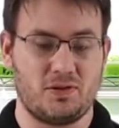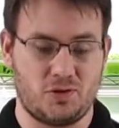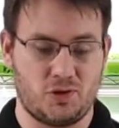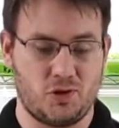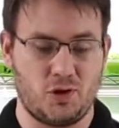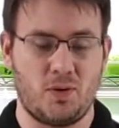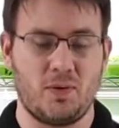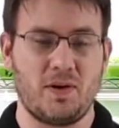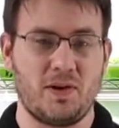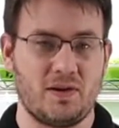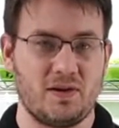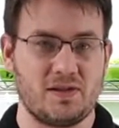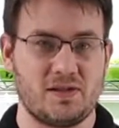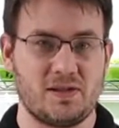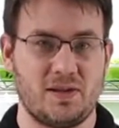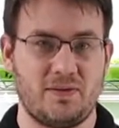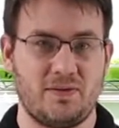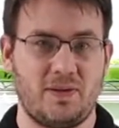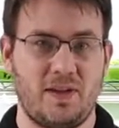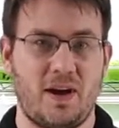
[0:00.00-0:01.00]
are showing on the
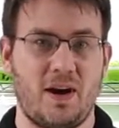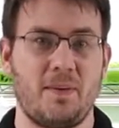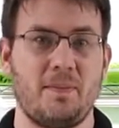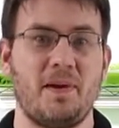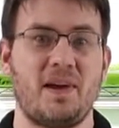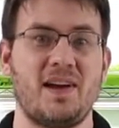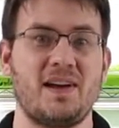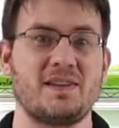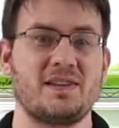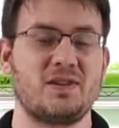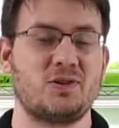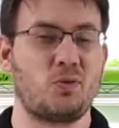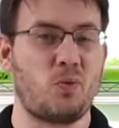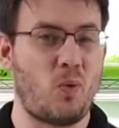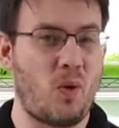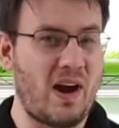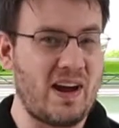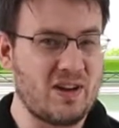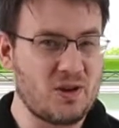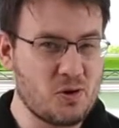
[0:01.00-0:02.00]
sunflower because it's
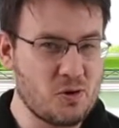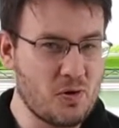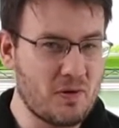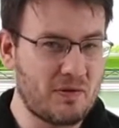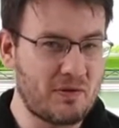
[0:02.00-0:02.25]
way too